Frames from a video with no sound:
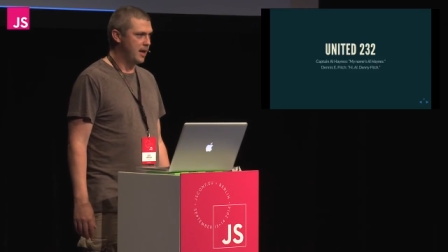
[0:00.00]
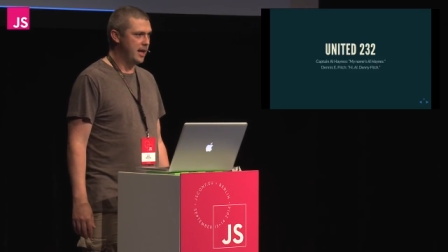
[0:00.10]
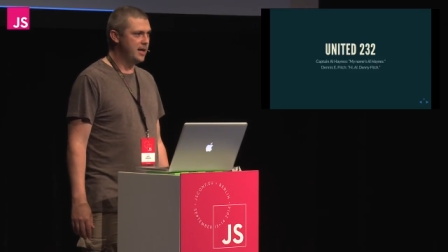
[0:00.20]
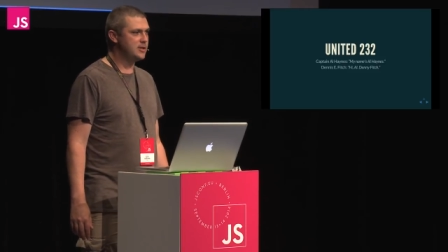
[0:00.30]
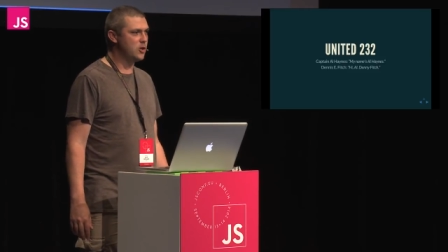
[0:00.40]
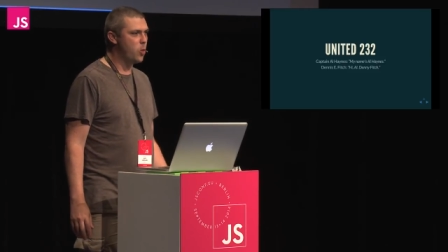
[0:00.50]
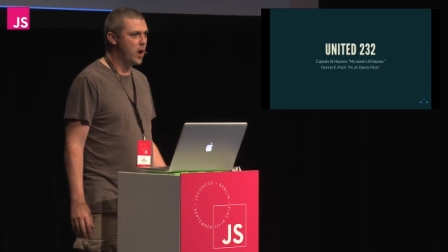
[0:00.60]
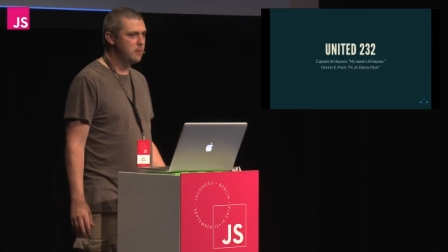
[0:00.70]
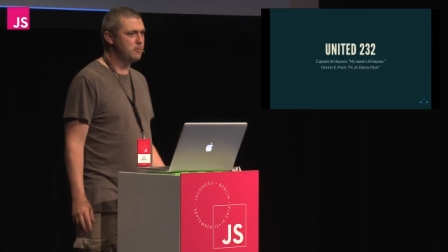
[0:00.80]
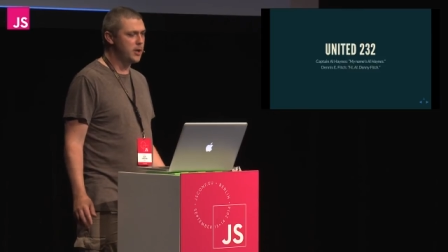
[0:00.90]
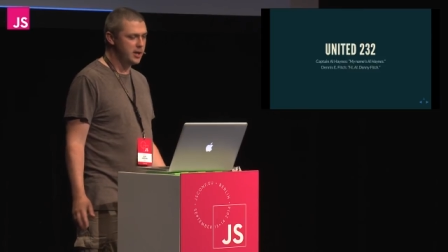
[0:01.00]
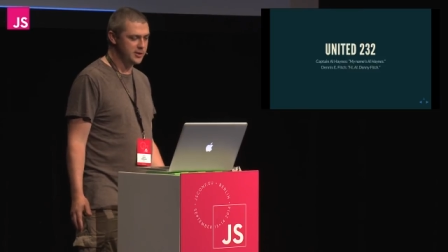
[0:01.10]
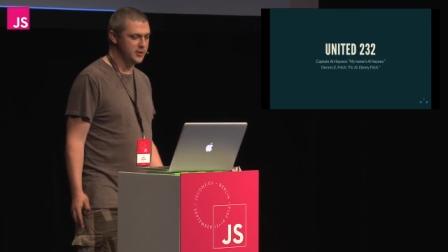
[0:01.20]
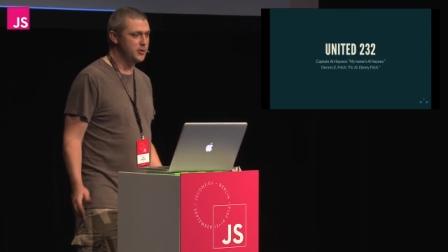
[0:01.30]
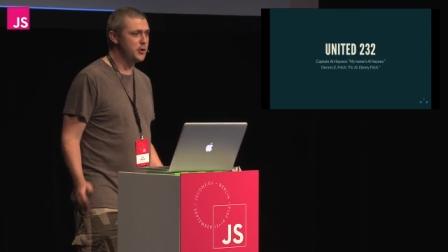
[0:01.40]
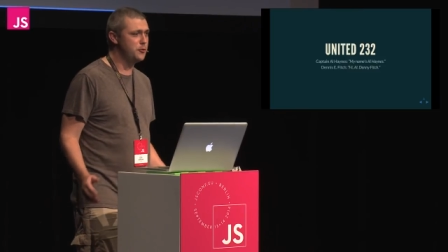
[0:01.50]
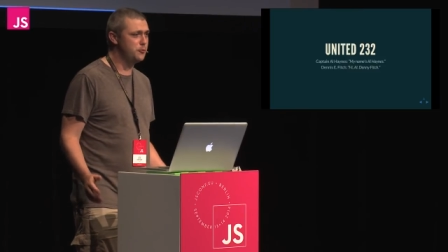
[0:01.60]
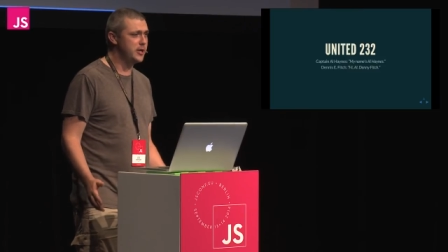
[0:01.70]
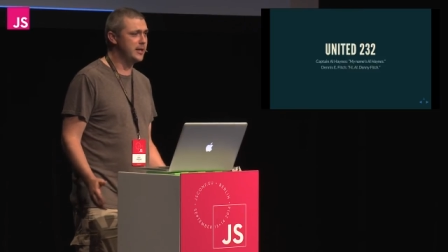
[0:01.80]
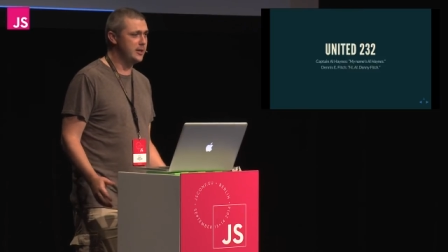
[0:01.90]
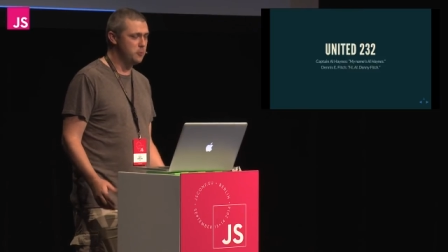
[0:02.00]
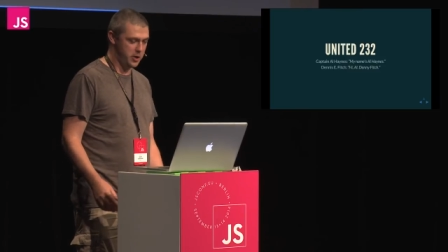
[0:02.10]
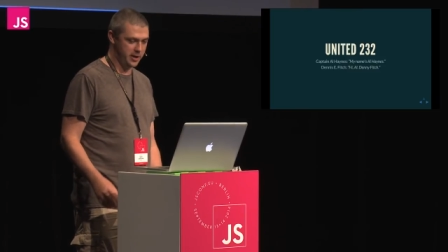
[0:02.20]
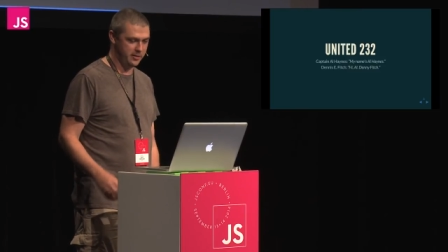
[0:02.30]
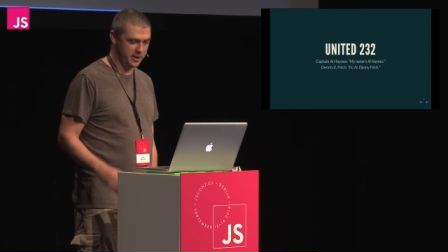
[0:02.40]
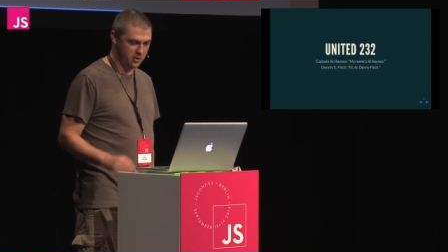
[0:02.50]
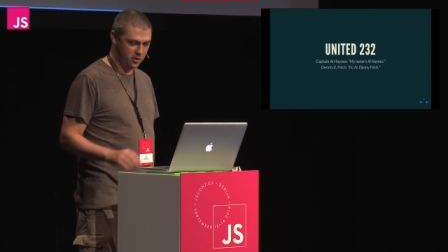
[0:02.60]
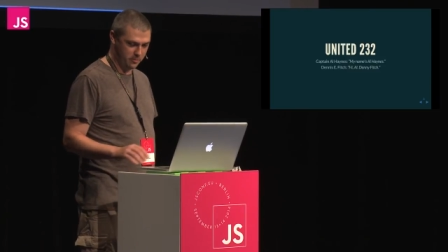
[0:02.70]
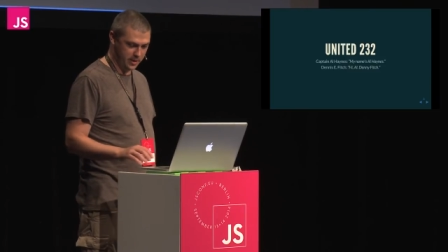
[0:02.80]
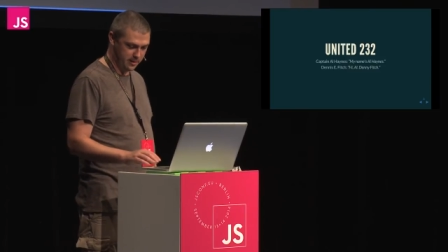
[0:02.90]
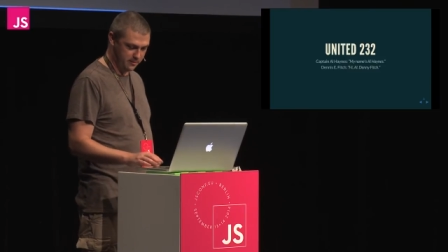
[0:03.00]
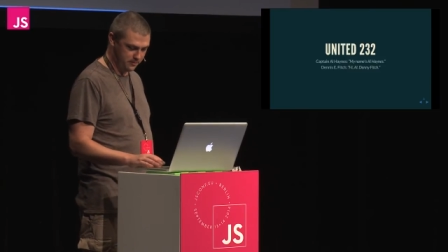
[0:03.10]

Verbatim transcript: He is the one person that you really want in the cockpit.